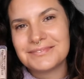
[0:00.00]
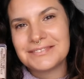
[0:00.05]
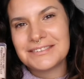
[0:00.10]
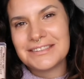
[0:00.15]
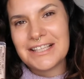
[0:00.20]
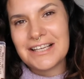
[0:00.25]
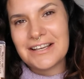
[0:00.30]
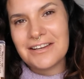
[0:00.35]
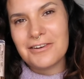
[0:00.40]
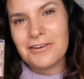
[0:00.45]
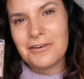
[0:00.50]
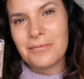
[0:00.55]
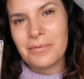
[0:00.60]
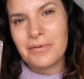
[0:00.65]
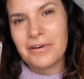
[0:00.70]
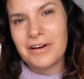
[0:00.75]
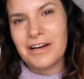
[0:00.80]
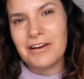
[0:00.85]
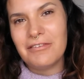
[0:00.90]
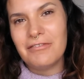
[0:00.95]

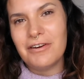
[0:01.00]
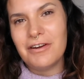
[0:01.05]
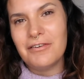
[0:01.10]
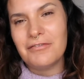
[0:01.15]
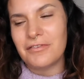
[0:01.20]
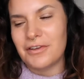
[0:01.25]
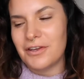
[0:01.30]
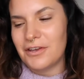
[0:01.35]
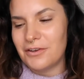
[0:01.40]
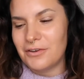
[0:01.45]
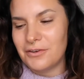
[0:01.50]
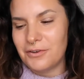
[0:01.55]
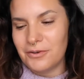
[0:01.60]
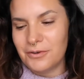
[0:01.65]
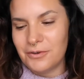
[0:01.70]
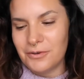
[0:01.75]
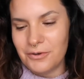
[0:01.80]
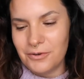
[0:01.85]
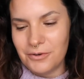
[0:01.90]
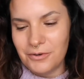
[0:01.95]
Tilbury
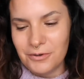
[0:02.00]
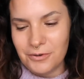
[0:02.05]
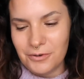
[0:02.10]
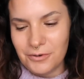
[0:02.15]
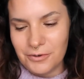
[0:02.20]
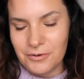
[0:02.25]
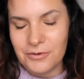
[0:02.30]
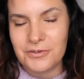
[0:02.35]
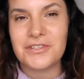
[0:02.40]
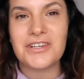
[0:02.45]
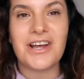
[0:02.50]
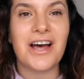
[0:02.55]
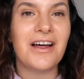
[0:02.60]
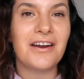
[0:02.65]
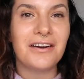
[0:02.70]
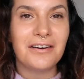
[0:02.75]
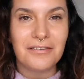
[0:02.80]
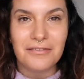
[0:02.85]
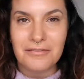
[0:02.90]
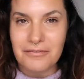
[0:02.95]
review
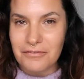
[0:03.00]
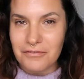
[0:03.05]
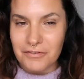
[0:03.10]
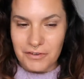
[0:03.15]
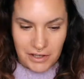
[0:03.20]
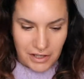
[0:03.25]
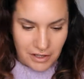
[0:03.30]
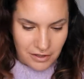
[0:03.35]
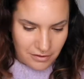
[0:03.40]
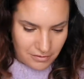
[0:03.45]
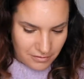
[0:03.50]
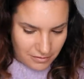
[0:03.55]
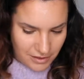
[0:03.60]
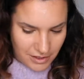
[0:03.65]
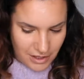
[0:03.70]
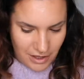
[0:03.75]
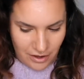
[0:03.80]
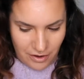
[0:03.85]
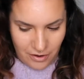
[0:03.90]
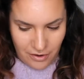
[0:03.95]
done for
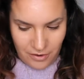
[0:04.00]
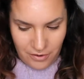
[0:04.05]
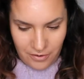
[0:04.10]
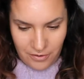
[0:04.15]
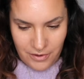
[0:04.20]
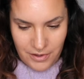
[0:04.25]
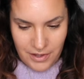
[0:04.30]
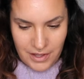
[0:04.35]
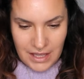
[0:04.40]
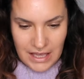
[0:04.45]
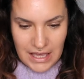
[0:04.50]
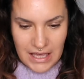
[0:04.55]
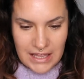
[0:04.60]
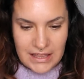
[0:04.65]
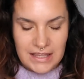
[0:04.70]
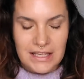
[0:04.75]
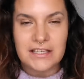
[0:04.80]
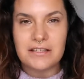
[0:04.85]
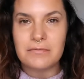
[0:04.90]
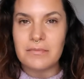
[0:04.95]
you.
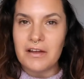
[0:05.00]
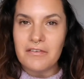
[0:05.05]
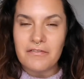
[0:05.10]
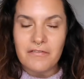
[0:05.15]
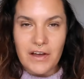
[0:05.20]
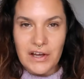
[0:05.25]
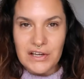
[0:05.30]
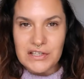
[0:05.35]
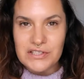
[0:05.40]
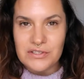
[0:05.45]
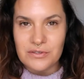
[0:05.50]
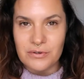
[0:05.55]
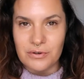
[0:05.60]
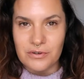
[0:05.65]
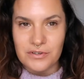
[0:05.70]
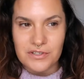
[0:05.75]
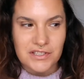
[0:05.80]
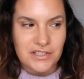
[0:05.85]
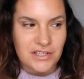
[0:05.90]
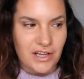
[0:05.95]
These are my first
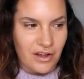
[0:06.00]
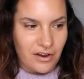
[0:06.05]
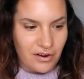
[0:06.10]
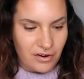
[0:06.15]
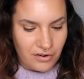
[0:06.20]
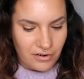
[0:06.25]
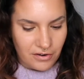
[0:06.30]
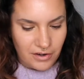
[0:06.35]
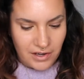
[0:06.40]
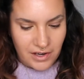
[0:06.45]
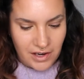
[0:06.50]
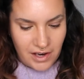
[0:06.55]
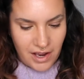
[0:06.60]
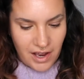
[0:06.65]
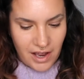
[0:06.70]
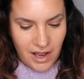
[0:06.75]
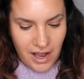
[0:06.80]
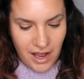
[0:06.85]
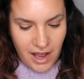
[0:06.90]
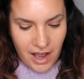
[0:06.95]
thoughts. So
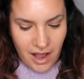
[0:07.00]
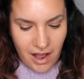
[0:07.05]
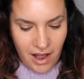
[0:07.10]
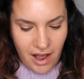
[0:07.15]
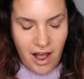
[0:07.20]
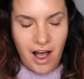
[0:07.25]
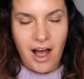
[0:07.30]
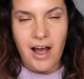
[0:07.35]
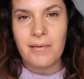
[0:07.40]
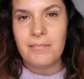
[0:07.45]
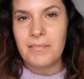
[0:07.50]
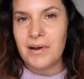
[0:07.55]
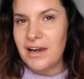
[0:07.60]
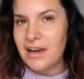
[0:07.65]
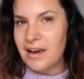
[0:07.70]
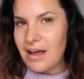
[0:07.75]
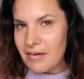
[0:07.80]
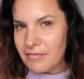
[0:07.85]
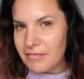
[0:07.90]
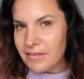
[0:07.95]
I'm
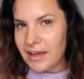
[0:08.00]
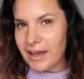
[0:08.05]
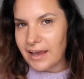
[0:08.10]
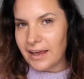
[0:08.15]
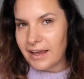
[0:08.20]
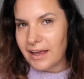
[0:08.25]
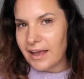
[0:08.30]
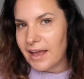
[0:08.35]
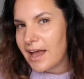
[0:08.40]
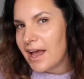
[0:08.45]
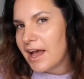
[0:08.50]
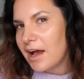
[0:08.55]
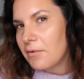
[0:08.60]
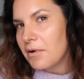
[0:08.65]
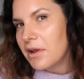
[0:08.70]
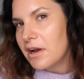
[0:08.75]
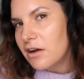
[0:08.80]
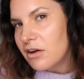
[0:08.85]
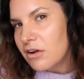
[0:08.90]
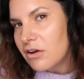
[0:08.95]
loving how
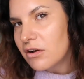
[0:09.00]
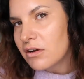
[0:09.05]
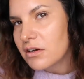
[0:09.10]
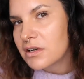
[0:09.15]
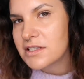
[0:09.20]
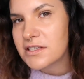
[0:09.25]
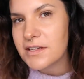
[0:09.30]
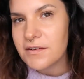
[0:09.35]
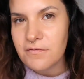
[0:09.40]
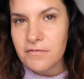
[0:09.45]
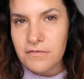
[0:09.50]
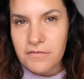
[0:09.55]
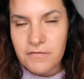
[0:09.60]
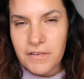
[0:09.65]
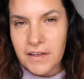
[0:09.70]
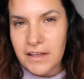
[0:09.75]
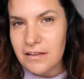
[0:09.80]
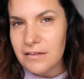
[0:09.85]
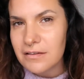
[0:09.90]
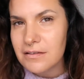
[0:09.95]
it looks and
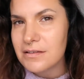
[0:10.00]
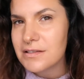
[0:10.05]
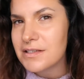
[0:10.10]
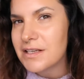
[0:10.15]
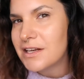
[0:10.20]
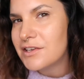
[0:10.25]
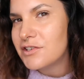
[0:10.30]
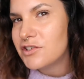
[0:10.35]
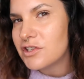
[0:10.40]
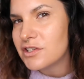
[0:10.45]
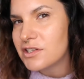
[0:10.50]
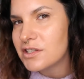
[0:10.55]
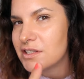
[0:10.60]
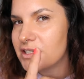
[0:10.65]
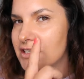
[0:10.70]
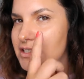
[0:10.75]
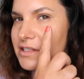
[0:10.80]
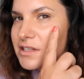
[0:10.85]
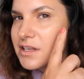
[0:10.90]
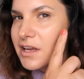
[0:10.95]
feels, and just the
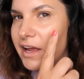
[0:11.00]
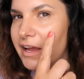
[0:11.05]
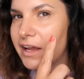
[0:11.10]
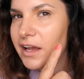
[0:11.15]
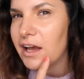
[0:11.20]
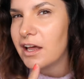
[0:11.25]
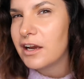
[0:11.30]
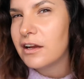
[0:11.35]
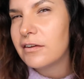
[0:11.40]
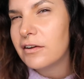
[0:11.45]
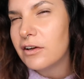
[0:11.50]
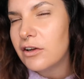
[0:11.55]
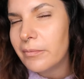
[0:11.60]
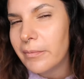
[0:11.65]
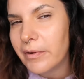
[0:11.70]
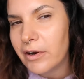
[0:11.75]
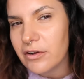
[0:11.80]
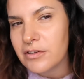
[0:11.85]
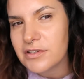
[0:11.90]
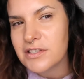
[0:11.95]
slight kind of
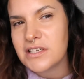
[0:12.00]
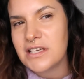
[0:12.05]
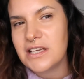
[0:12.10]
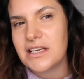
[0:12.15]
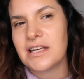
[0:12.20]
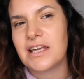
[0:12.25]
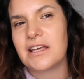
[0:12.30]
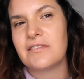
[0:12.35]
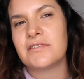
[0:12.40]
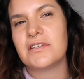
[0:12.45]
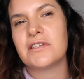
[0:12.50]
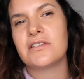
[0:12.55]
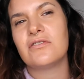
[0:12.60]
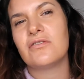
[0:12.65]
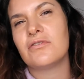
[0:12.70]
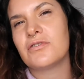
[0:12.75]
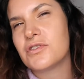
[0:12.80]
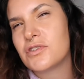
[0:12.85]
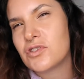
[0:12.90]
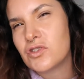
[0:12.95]
luminosity it gives. It's
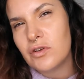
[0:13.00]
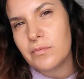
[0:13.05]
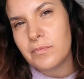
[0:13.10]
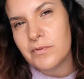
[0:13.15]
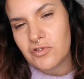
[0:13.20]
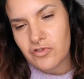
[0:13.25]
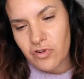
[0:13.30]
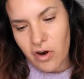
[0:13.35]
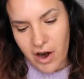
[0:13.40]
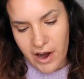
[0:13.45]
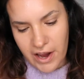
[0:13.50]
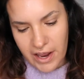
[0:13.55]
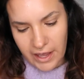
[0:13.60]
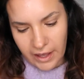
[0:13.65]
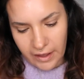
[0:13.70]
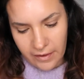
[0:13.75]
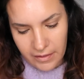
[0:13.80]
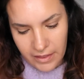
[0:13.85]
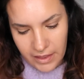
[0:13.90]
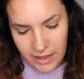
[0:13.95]
not super
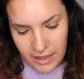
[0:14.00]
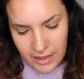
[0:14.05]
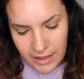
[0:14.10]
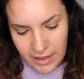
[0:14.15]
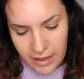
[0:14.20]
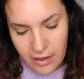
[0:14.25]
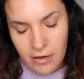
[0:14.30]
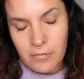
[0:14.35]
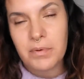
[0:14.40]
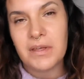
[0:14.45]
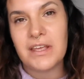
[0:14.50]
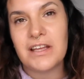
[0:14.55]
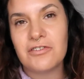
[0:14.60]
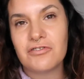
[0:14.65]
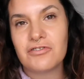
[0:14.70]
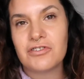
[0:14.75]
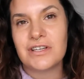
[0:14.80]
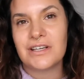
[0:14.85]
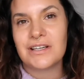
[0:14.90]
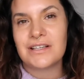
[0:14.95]
drying. It'll be
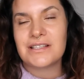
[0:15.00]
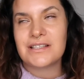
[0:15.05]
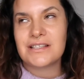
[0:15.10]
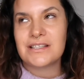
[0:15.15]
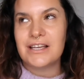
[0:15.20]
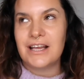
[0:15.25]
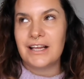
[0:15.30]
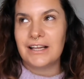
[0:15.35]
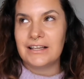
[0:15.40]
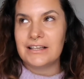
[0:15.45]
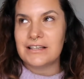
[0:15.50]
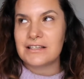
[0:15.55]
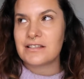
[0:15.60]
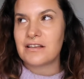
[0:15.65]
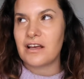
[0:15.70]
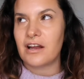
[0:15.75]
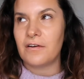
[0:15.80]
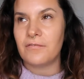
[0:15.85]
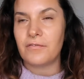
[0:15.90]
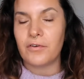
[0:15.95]
interesting seeing this
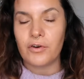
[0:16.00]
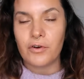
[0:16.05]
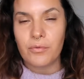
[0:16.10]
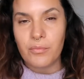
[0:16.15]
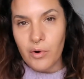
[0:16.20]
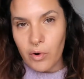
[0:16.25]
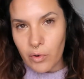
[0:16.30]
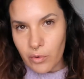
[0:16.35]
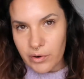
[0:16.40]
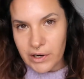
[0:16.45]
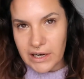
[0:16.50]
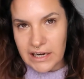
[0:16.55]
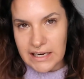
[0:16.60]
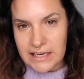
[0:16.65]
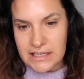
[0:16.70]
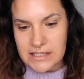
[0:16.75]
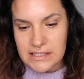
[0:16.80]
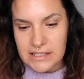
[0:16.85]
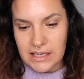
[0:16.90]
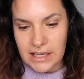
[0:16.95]
kind of on a more oily
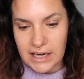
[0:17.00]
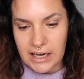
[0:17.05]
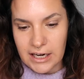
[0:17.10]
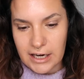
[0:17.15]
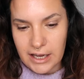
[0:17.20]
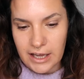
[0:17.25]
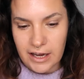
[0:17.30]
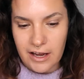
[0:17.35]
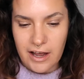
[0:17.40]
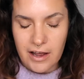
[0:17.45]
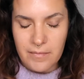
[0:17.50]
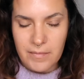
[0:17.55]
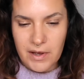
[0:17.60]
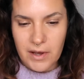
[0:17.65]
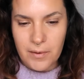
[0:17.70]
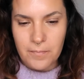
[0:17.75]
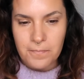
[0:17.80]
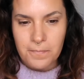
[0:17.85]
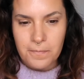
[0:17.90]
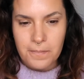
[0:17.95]
skin. Like
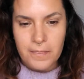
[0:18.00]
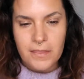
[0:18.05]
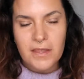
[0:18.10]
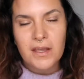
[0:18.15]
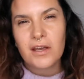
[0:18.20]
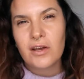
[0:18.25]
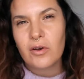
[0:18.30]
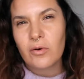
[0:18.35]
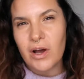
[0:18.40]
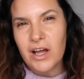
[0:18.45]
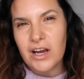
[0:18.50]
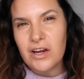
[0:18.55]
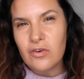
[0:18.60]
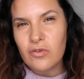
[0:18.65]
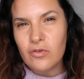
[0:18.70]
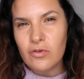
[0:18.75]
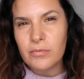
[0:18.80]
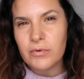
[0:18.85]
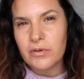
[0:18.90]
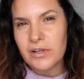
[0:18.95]
I'm quite
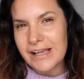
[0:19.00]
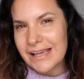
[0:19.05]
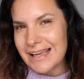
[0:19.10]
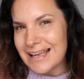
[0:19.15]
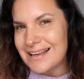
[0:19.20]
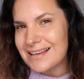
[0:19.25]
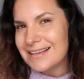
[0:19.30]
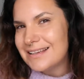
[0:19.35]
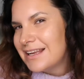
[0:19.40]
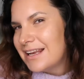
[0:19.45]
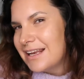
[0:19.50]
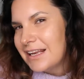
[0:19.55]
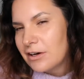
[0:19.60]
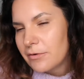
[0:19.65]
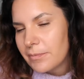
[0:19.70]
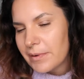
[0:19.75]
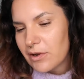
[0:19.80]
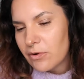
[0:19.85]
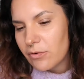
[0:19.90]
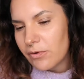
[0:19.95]
normal, I get a little
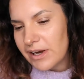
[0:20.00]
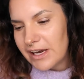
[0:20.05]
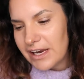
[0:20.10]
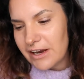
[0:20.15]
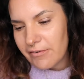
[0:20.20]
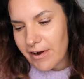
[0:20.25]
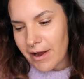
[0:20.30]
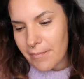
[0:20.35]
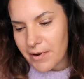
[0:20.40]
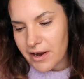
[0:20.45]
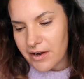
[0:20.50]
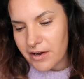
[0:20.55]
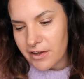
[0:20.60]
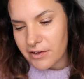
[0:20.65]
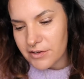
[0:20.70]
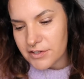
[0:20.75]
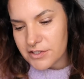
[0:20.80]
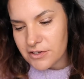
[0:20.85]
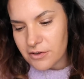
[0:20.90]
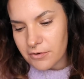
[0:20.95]
bit oily around my
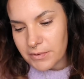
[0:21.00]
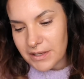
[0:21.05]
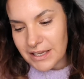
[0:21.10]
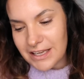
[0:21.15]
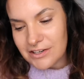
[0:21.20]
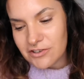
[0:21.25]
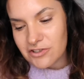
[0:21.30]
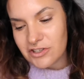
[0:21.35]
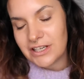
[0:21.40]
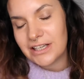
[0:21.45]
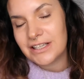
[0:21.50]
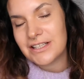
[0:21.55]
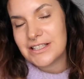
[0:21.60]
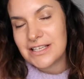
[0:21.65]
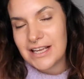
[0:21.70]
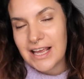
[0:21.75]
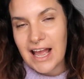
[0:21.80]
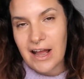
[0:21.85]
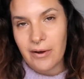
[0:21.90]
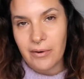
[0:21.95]
nose, so it'll be interesting to
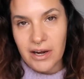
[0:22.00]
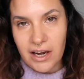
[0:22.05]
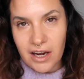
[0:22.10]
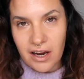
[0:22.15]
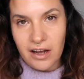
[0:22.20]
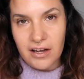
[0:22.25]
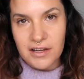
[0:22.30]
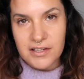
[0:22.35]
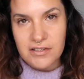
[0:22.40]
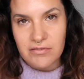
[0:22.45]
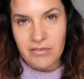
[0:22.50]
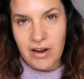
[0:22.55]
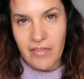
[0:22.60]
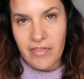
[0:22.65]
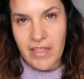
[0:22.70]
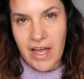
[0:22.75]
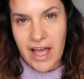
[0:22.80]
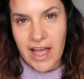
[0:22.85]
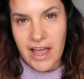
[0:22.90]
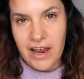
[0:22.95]
see how it lasts around
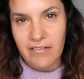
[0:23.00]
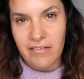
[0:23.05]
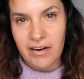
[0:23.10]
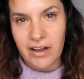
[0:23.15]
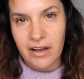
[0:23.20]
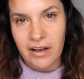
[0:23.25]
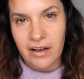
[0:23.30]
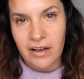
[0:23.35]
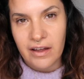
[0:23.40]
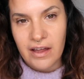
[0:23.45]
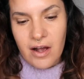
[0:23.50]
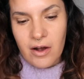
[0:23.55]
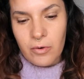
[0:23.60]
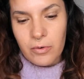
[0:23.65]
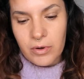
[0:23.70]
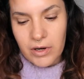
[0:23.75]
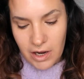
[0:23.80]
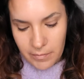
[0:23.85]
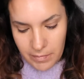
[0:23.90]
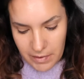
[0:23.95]
that area.
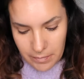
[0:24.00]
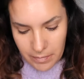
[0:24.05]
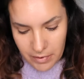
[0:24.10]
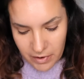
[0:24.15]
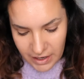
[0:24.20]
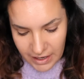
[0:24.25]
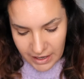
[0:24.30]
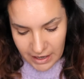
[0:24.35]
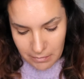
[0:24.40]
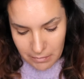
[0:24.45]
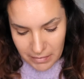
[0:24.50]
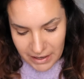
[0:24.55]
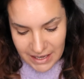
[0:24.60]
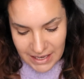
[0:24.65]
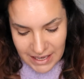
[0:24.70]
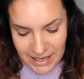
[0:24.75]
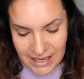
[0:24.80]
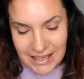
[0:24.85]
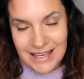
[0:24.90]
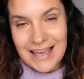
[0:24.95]
Will I be putting it in my
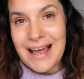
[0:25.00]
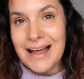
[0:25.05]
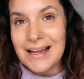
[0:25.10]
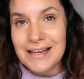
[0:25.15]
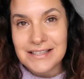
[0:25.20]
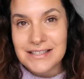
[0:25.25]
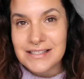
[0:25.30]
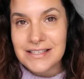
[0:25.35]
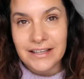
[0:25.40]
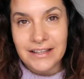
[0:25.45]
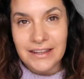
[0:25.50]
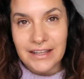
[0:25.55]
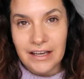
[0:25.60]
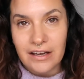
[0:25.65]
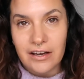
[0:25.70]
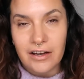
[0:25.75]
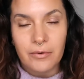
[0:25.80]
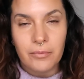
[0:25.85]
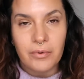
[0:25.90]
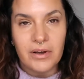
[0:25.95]
kit? Yes, I
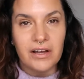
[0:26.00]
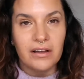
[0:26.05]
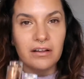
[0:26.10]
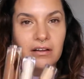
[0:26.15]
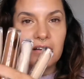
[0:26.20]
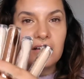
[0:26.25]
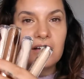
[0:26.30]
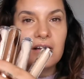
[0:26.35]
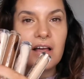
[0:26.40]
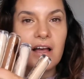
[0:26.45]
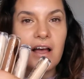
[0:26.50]
think I will.